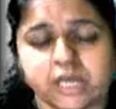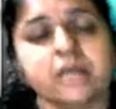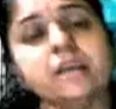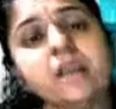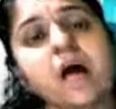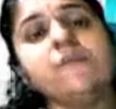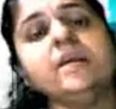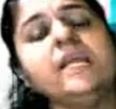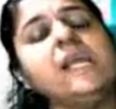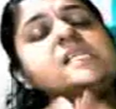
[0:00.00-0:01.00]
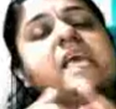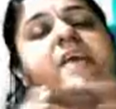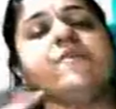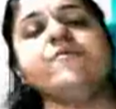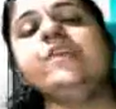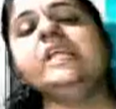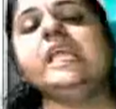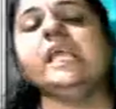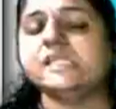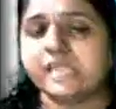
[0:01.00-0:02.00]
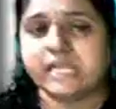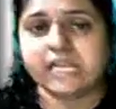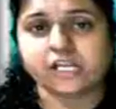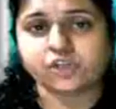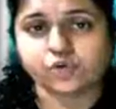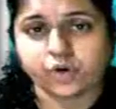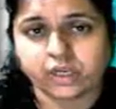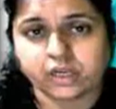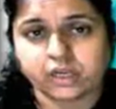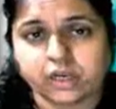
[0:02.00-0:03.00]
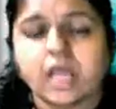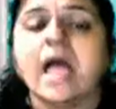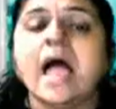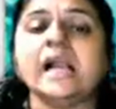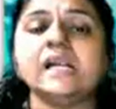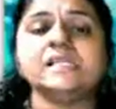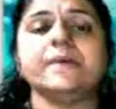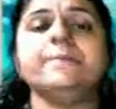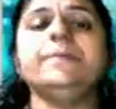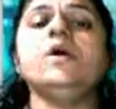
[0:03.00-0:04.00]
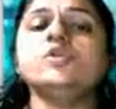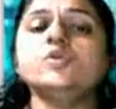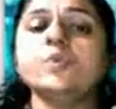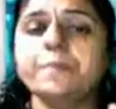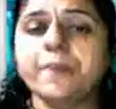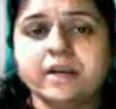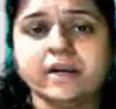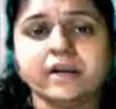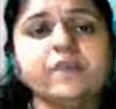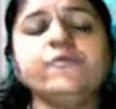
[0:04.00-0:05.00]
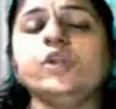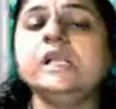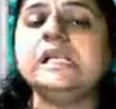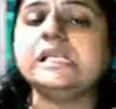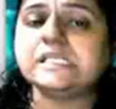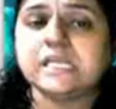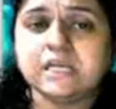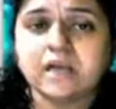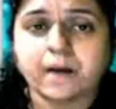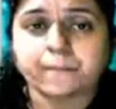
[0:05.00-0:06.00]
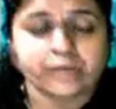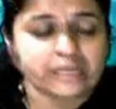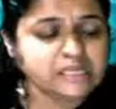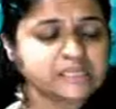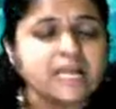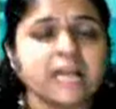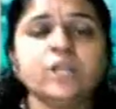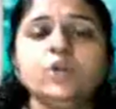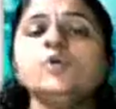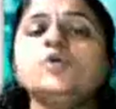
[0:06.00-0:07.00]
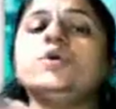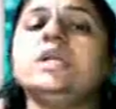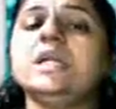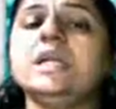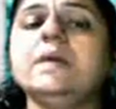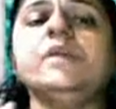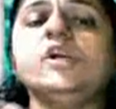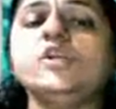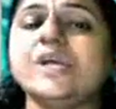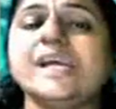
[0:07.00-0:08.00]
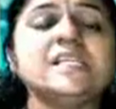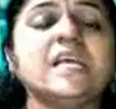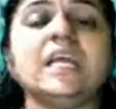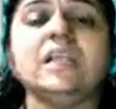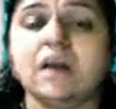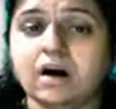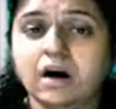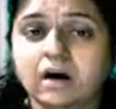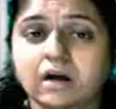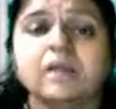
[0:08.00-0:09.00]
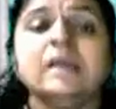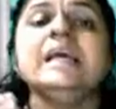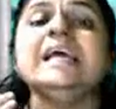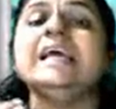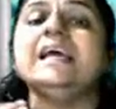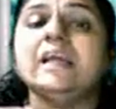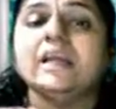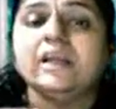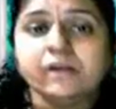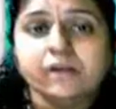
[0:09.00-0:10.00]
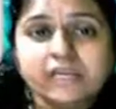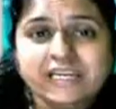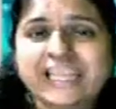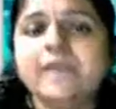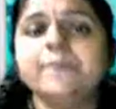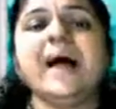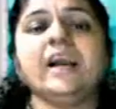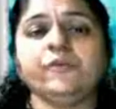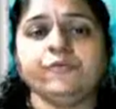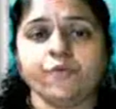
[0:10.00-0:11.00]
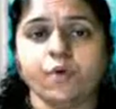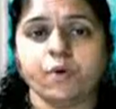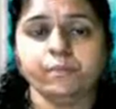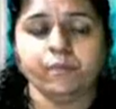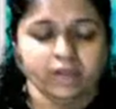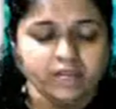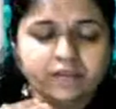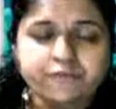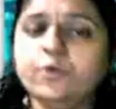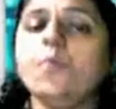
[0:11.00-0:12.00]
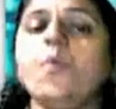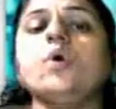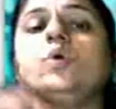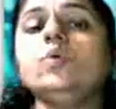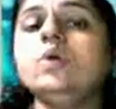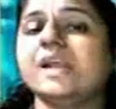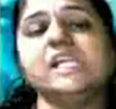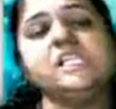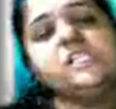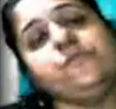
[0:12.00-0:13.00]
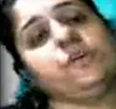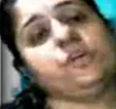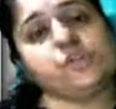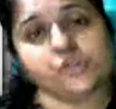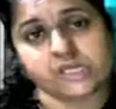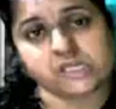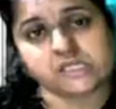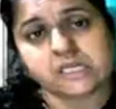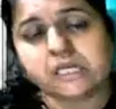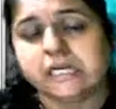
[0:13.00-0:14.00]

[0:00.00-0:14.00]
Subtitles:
Nowadays everything is electronical, and SEBI also mandated for the listed companies that you should keep the shares in a demat form if you want to transfer the shares.